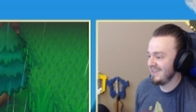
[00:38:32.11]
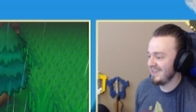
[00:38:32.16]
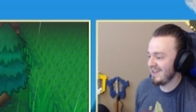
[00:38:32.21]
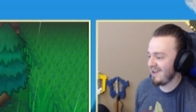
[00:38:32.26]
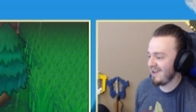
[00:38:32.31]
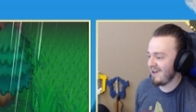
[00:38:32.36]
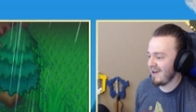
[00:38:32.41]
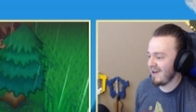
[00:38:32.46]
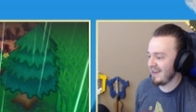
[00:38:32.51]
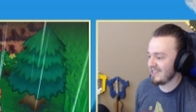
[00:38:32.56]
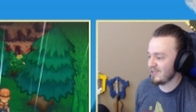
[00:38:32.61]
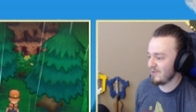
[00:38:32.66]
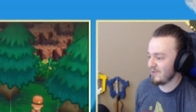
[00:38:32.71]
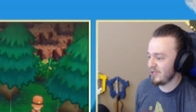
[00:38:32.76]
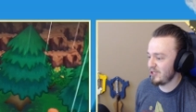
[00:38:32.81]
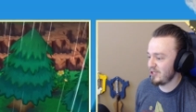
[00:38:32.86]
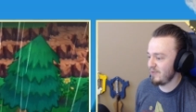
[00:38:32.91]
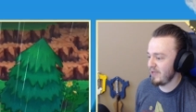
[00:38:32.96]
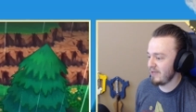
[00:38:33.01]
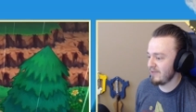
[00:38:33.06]
All right, so we
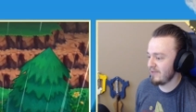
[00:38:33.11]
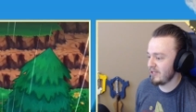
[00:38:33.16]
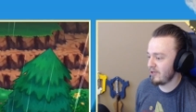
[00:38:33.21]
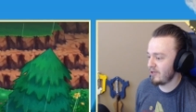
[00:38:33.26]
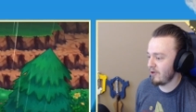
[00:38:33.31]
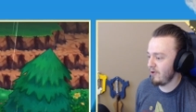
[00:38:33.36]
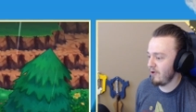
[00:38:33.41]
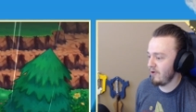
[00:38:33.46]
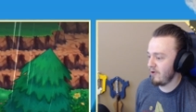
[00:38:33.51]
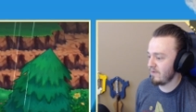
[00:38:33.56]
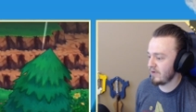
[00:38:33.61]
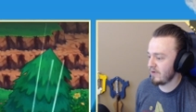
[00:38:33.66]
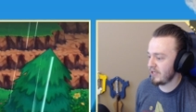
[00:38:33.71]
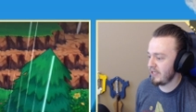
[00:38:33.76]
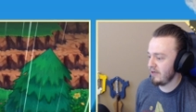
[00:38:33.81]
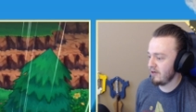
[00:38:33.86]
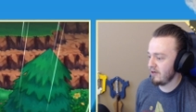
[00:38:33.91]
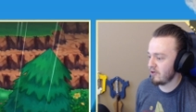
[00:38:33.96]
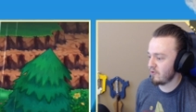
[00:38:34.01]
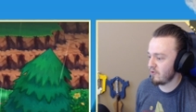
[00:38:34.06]
should be able to go over
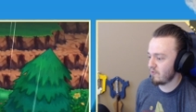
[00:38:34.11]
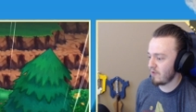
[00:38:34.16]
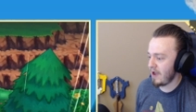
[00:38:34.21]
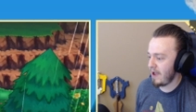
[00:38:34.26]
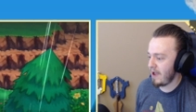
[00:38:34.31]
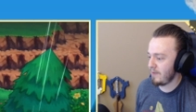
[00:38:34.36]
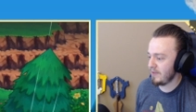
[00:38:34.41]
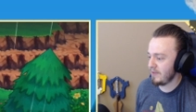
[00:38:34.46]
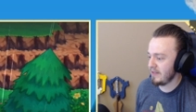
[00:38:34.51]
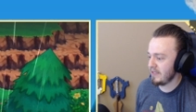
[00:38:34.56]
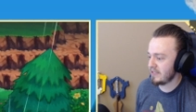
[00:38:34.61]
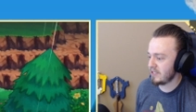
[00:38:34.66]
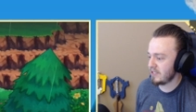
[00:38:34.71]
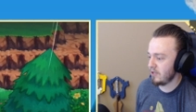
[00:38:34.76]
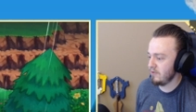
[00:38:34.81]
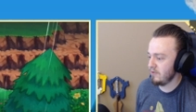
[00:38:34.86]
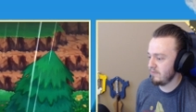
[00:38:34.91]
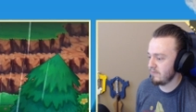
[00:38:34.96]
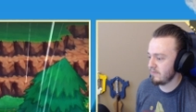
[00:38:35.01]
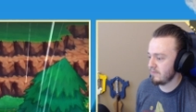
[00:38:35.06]
here, grab this.
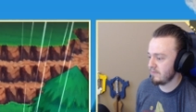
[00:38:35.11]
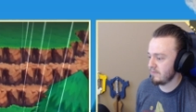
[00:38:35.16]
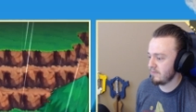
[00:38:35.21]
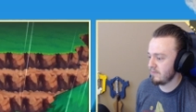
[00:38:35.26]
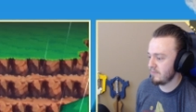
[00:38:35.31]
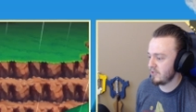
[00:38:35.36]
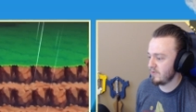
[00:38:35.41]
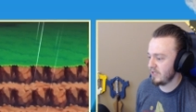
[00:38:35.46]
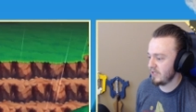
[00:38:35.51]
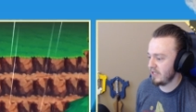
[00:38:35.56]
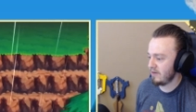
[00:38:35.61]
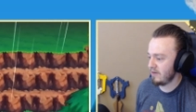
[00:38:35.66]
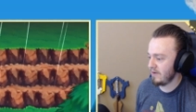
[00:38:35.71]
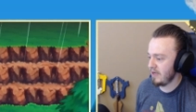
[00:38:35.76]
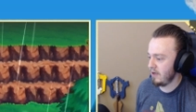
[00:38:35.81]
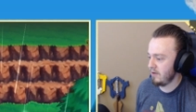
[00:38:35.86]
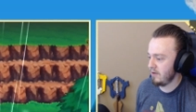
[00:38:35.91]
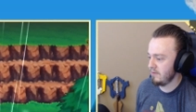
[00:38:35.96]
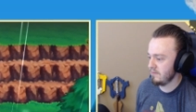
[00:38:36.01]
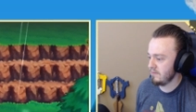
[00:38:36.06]
Oh, can we get
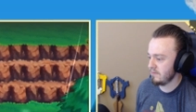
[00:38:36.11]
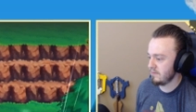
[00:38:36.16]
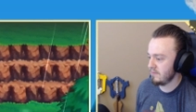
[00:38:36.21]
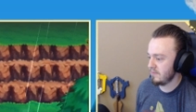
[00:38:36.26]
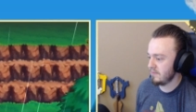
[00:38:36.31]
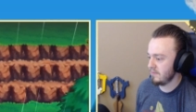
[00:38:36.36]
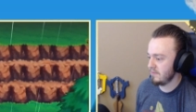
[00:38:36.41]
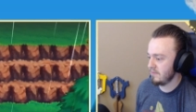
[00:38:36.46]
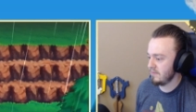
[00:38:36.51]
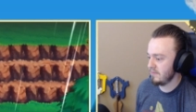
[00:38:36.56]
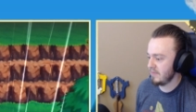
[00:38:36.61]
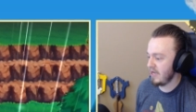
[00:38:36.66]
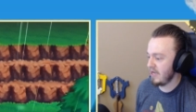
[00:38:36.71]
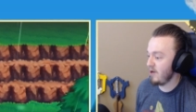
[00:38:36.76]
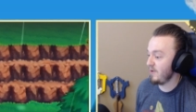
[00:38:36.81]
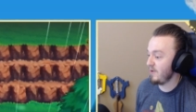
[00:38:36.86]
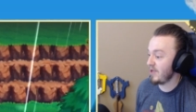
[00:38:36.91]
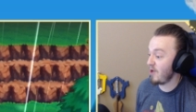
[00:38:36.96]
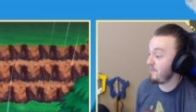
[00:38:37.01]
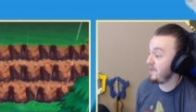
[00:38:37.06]
around? Oh,
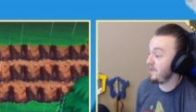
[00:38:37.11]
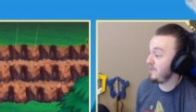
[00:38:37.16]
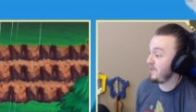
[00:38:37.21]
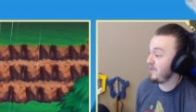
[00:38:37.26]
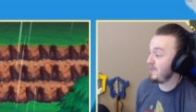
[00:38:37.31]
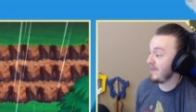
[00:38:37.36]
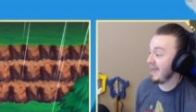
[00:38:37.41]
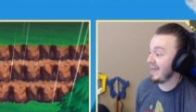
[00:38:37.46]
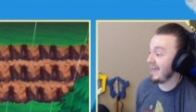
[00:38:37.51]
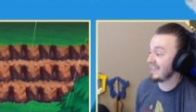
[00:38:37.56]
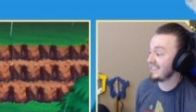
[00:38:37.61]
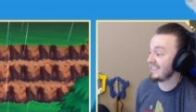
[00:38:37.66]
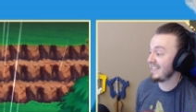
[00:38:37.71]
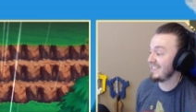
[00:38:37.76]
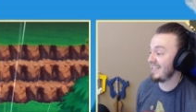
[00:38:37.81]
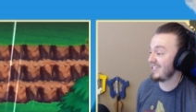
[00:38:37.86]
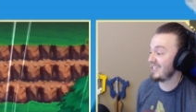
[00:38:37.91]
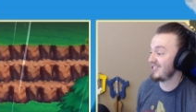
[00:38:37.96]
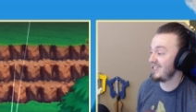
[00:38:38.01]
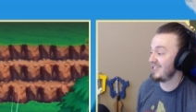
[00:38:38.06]
there we go, PP Max,
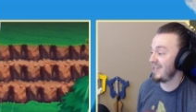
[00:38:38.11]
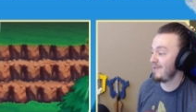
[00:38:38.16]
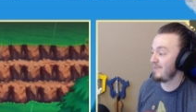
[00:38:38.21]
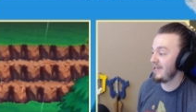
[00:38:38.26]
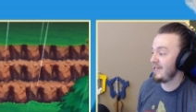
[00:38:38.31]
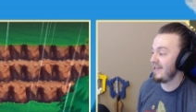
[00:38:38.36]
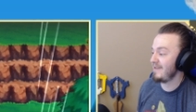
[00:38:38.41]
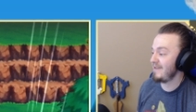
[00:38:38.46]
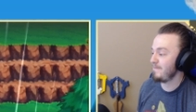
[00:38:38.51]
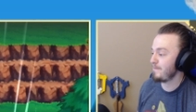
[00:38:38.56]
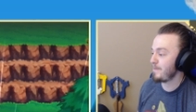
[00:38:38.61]
that's actually not bad.